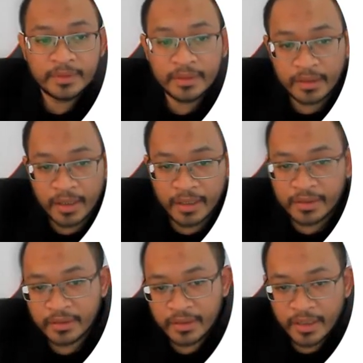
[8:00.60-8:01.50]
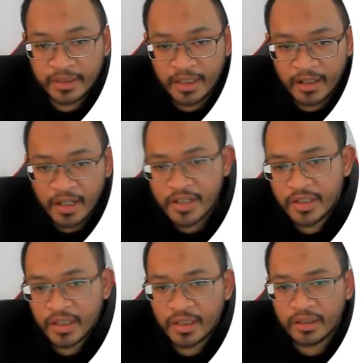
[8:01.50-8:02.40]
Right, so this
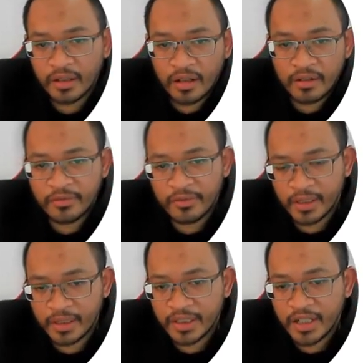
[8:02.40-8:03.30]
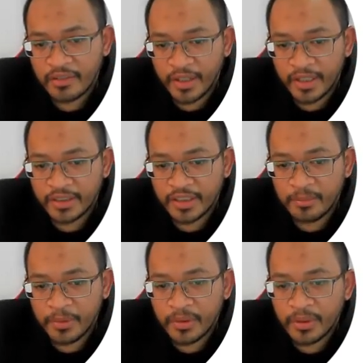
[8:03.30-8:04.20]
direction of derived
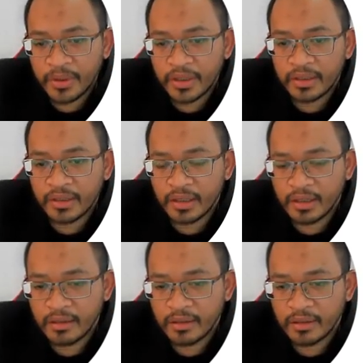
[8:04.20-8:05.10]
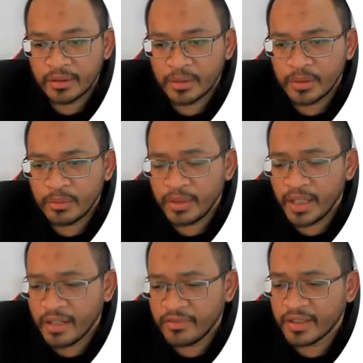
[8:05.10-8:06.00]
attribute, so you will
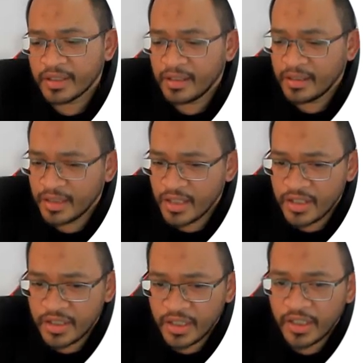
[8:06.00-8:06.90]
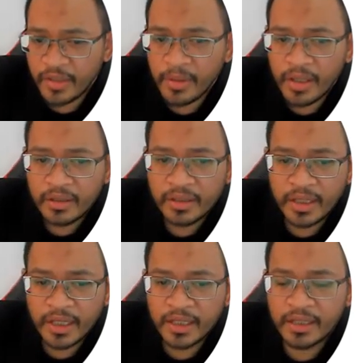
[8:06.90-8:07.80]
have a relationship.
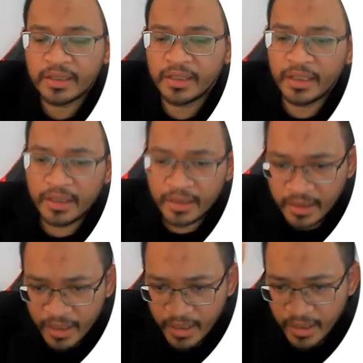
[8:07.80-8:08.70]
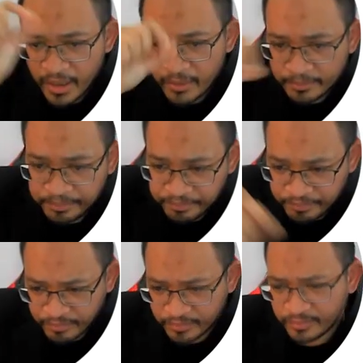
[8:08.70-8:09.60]
Okay, the thing that
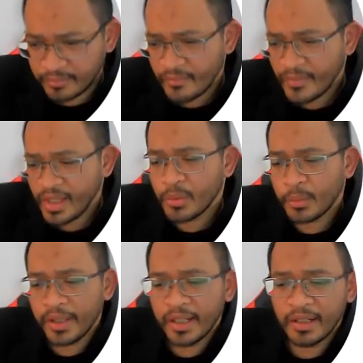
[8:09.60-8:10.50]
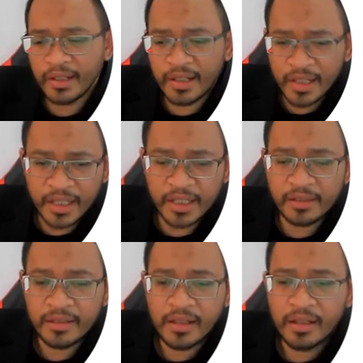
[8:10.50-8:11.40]
will
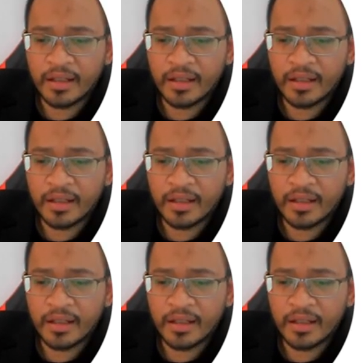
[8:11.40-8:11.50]
link